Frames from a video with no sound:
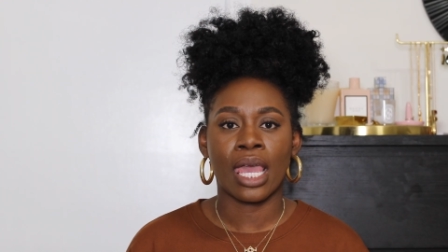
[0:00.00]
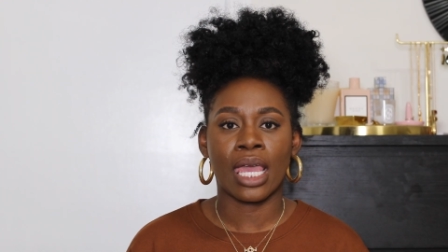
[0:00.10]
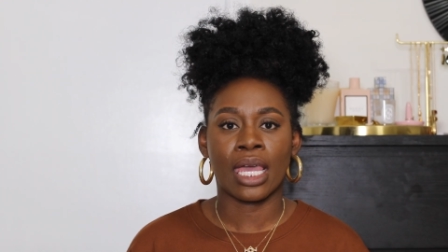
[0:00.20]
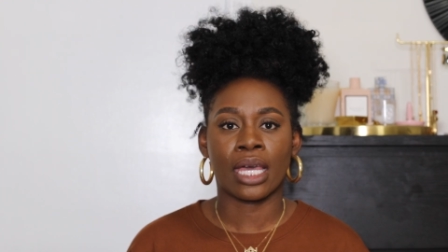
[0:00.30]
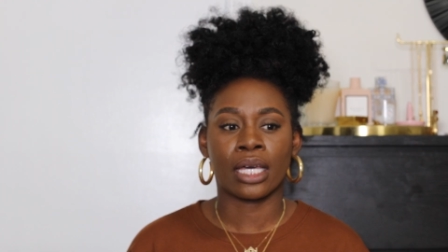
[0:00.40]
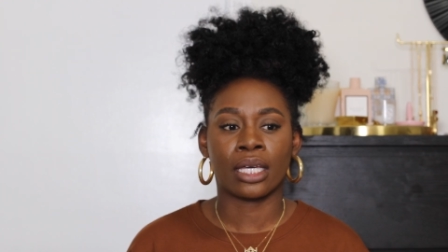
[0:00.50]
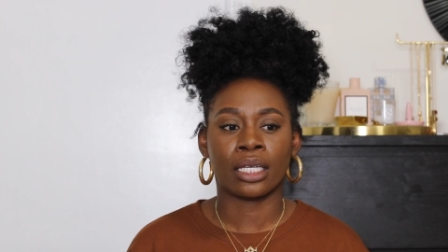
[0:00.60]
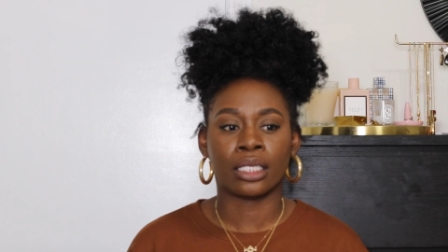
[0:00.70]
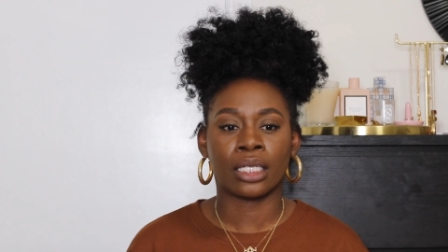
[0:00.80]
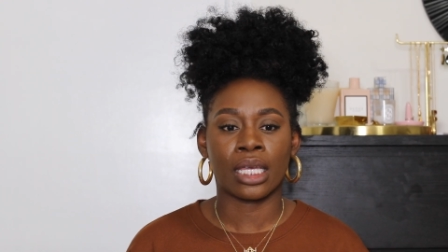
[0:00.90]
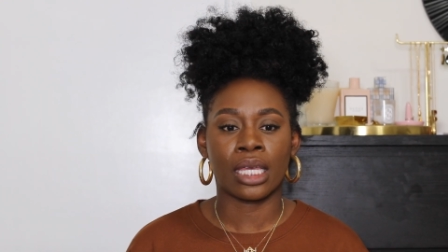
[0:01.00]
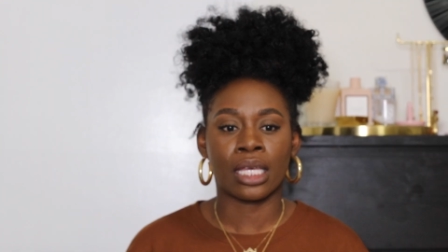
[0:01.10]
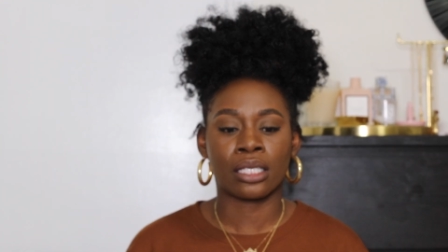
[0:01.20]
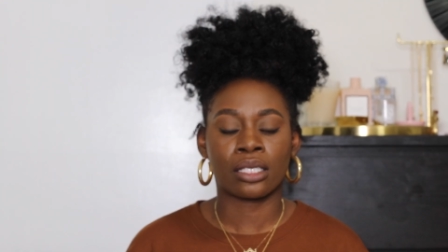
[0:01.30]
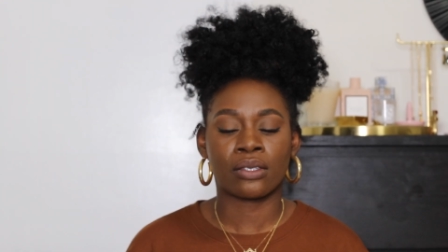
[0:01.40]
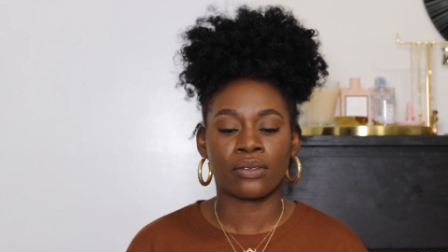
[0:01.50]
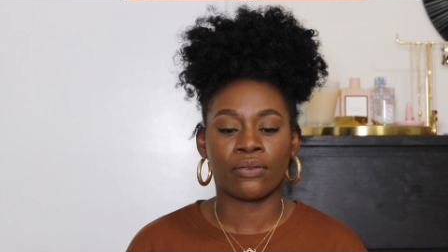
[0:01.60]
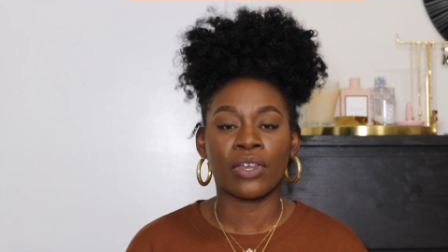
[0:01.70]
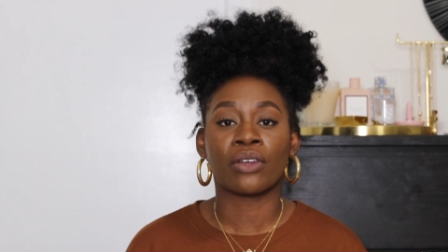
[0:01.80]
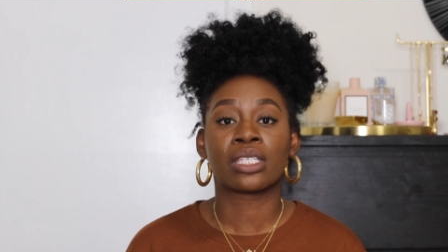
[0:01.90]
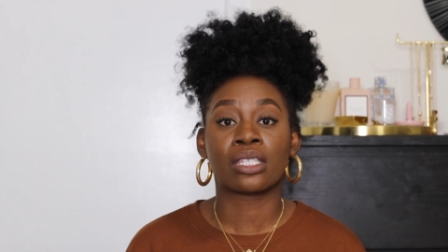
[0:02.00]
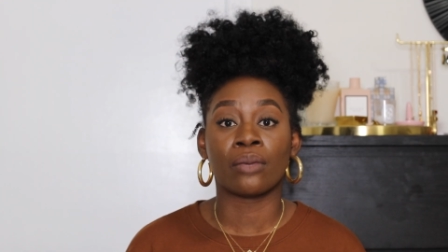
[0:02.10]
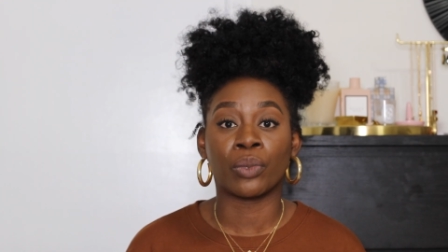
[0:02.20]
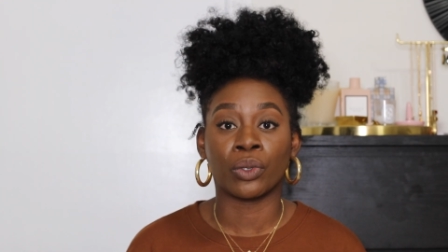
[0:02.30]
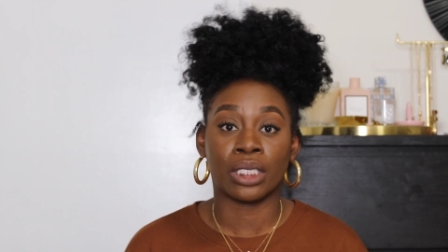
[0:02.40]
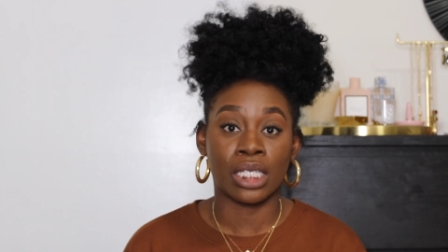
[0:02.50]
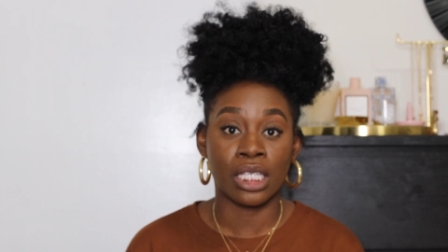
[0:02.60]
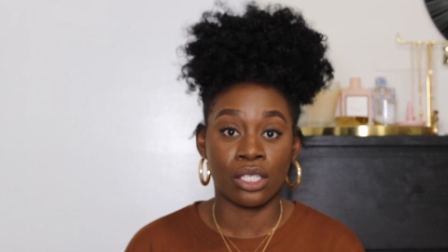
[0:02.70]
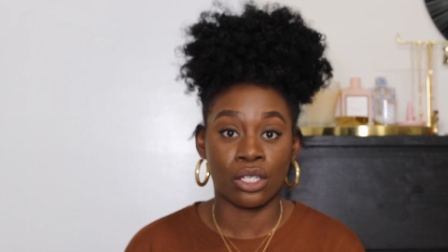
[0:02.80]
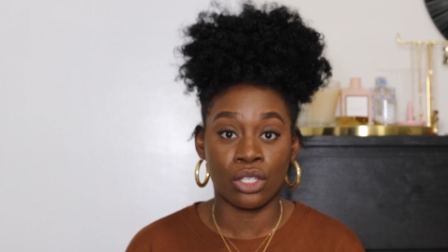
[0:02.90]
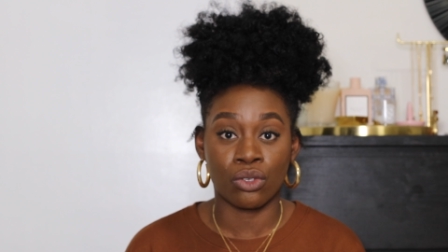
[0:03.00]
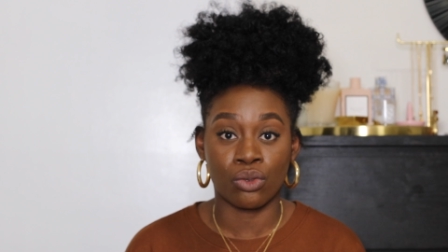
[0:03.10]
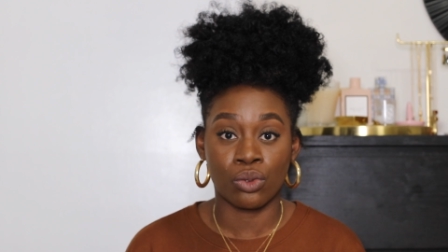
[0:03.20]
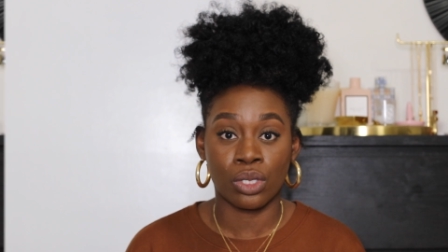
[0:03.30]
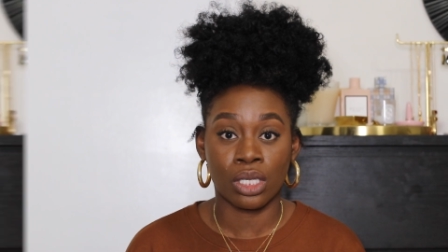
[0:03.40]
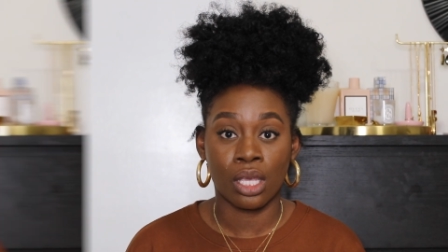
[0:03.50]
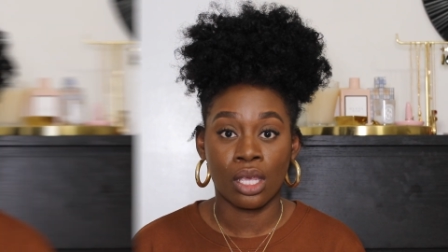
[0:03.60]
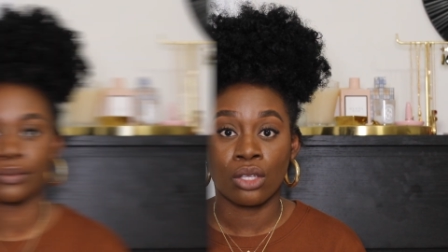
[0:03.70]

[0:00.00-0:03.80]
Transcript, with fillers: And it's very simple and easy to use.